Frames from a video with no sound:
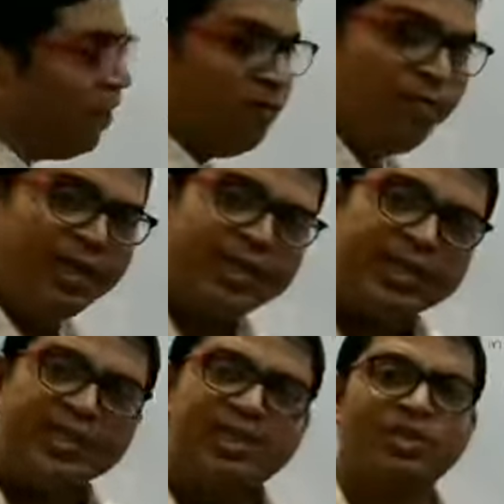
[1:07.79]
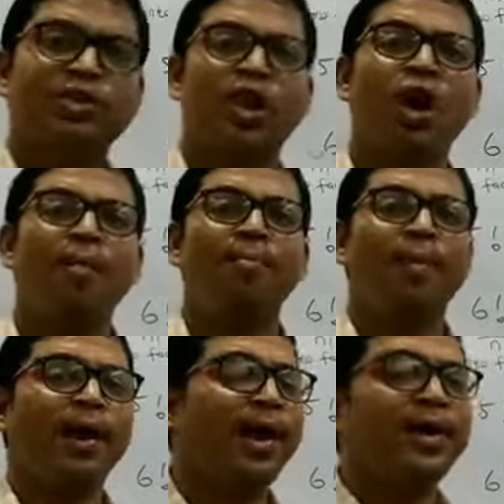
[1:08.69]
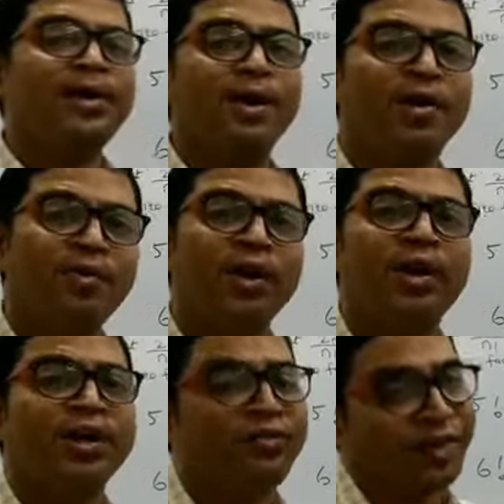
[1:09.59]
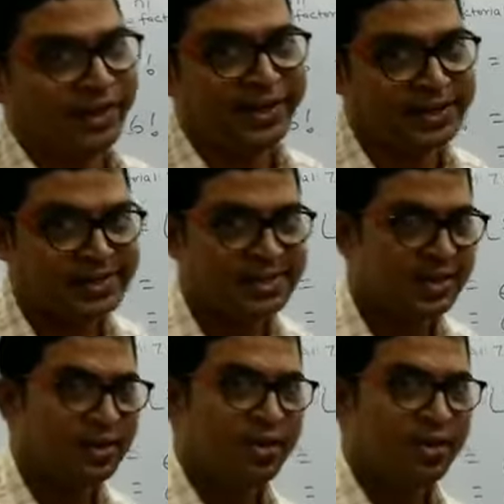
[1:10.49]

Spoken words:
We just stop at our convenience.